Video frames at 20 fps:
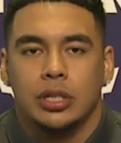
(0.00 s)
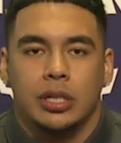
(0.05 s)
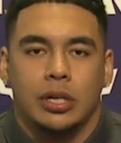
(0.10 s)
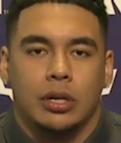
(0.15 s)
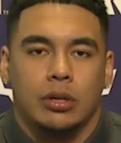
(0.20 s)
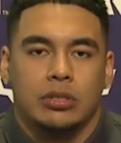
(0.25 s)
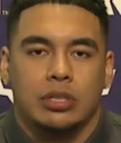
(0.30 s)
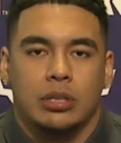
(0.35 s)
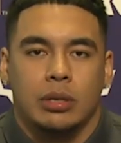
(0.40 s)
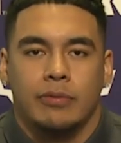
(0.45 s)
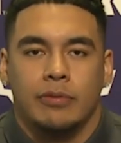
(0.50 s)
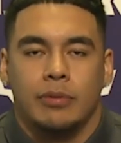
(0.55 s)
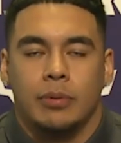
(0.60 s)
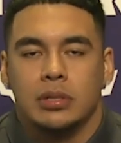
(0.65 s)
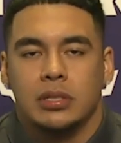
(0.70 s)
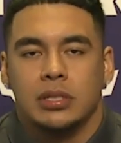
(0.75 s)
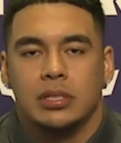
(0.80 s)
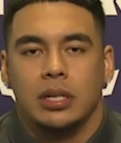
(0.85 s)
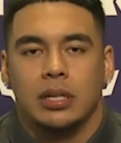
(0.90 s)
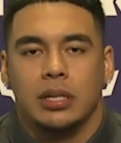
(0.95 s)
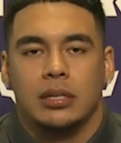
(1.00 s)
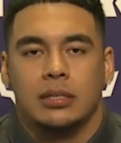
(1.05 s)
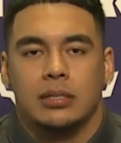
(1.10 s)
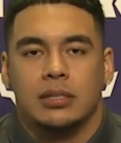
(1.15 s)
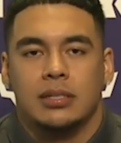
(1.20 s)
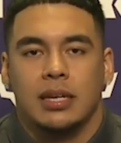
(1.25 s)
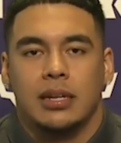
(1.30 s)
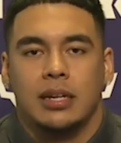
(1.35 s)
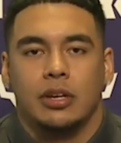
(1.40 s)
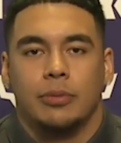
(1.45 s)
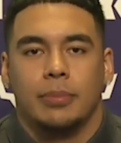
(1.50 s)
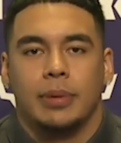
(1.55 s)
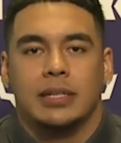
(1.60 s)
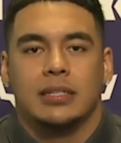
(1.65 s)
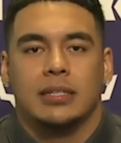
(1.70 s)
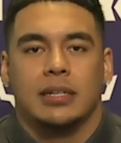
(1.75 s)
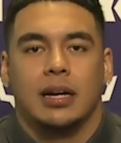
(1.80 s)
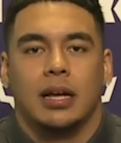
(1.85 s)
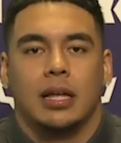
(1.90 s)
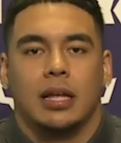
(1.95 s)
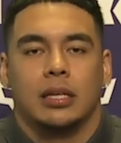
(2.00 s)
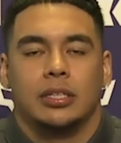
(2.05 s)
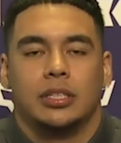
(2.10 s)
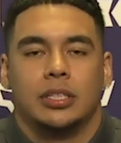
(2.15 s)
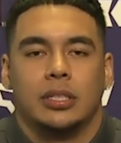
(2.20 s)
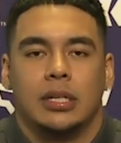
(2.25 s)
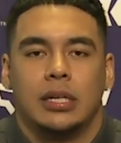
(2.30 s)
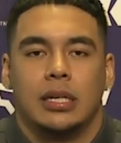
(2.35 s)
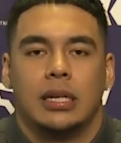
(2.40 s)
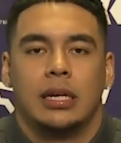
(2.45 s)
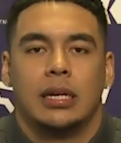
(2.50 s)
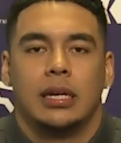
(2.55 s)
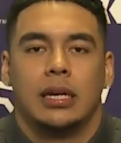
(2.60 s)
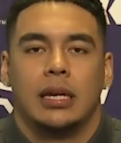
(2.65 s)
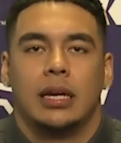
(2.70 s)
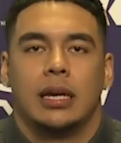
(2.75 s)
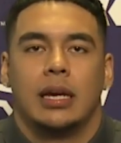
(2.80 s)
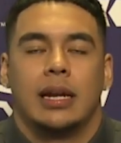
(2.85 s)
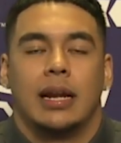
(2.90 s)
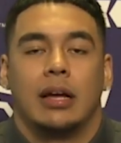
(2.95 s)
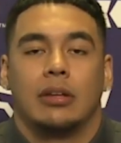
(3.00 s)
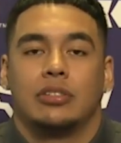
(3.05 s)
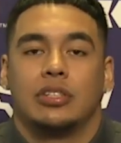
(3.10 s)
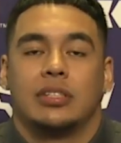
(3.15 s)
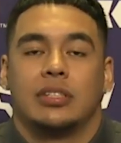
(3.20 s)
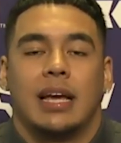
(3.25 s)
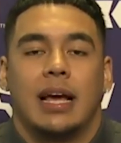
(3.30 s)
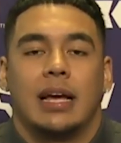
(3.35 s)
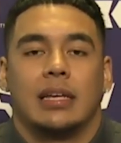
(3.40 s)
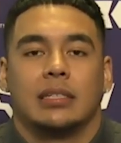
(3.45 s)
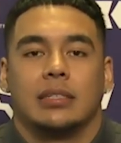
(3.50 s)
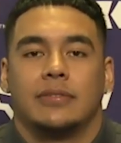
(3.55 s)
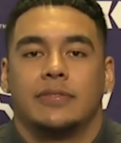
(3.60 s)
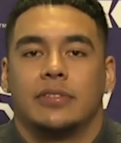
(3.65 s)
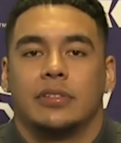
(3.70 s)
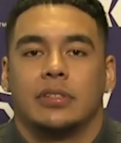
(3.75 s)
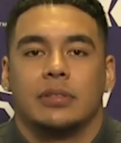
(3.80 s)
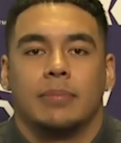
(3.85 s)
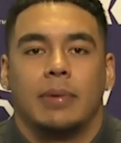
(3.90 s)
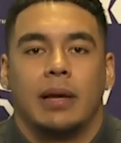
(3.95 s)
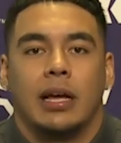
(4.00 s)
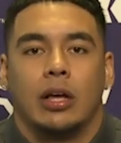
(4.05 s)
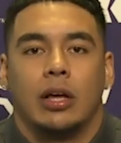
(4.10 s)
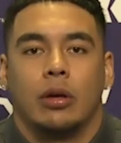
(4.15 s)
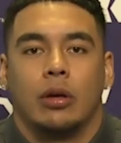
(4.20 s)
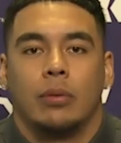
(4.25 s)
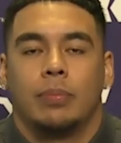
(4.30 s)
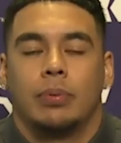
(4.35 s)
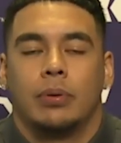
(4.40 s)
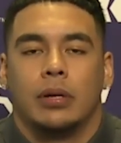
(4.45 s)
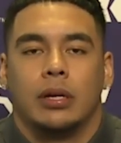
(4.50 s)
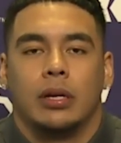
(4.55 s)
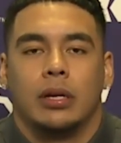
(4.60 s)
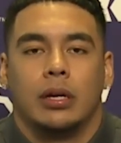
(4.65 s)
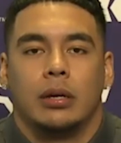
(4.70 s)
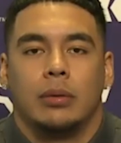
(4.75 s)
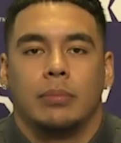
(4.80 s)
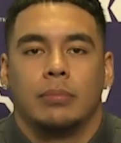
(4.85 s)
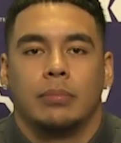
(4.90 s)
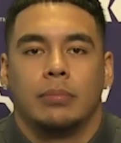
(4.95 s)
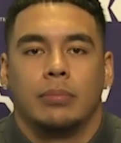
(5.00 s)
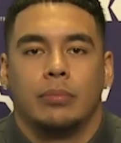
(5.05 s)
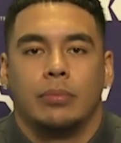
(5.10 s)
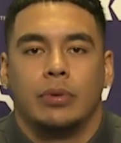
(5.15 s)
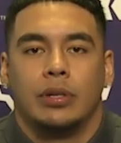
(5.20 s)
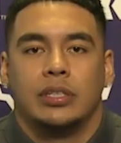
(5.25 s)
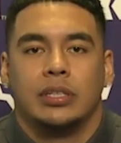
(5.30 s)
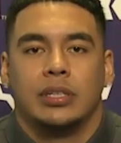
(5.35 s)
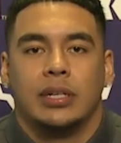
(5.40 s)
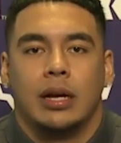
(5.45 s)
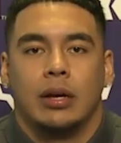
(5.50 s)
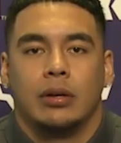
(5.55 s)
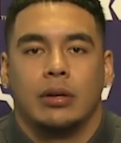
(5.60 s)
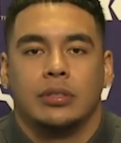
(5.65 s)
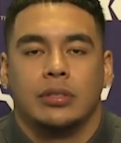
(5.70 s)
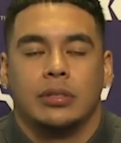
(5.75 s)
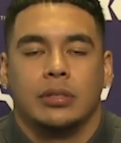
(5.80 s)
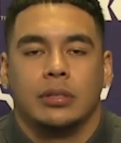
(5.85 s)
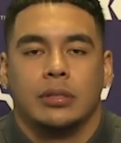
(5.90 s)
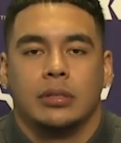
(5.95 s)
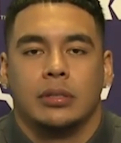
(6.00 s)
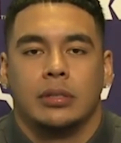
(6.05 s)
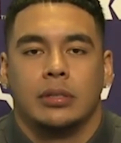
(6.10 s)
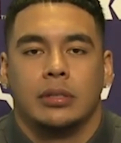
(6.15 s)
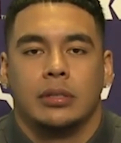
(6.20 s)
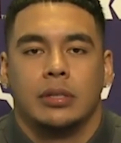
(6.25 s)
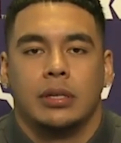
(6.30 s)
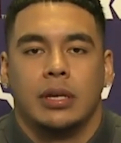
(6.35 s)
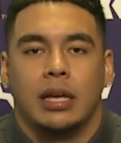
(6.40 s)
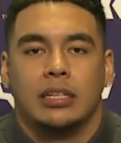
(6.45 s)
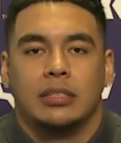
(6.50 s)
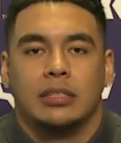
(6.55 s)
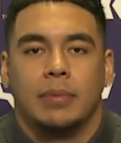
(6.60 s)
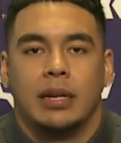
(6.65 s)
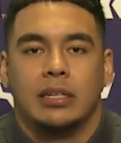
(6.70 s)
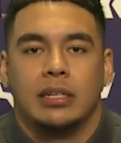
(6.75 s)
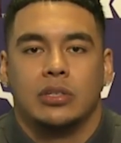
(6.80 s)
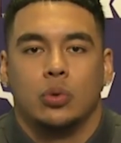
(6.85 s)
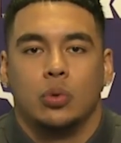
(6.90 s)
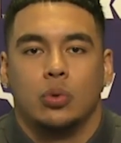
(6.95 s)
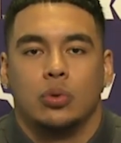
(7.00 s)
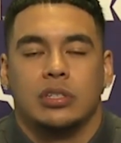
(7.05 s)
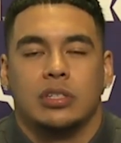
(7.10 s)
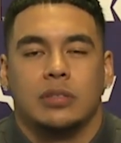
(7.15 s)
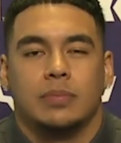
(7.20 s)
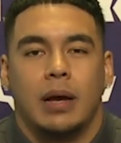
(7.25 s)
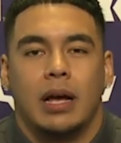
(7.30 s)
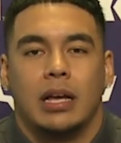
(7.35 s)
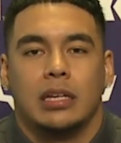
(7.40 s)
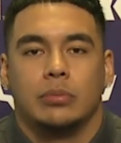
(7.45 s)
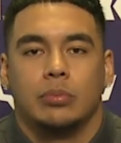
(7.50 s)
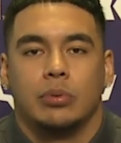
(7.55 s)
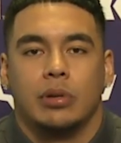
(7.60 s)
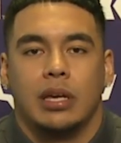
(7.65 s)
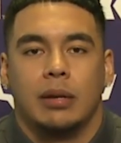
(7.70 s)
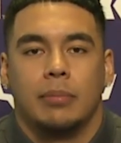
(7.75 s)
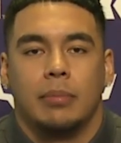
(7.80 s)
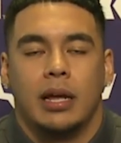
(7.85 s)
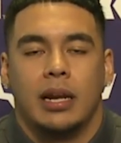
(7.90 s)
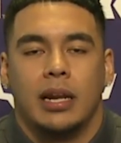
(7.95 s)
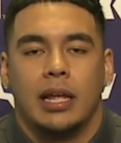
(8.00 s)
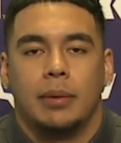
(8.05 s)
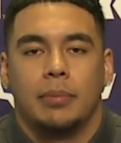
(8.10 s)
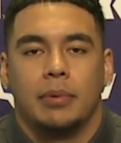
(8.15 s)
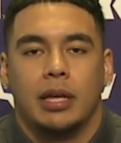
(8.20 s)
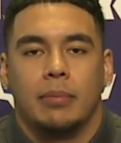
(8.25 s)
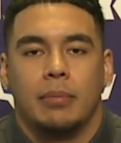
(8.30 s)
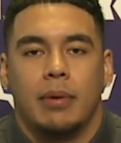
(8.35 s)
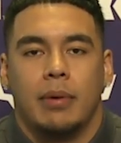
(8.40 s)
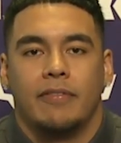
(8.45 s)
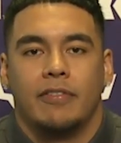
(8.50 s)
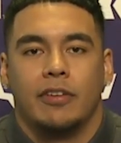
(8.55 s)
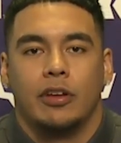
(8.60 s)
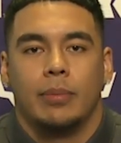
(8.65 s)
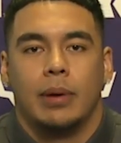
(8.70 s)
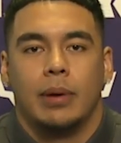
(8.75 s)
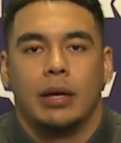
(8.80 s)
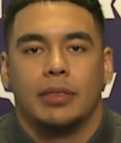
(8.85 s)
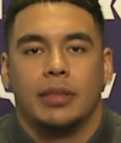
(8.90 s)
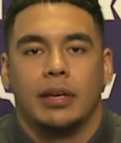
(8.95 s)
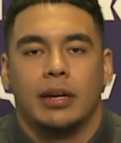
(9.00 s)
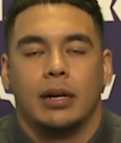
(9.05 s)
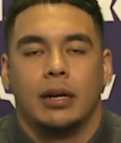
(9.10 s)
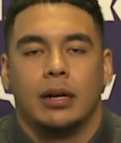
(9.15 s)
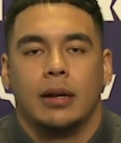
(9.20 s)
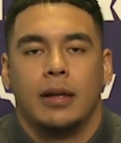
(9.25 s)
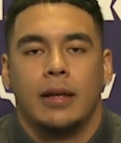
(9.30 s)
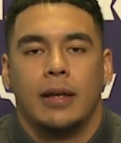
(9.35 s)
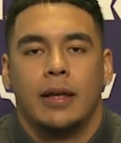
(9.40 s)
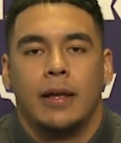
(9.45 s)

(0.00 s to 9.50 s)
You know, some of them are still in San Diego Mesa College. And I was just asking for some help, um, reaching out to as many schools as possible, getting my name, getting my film out there.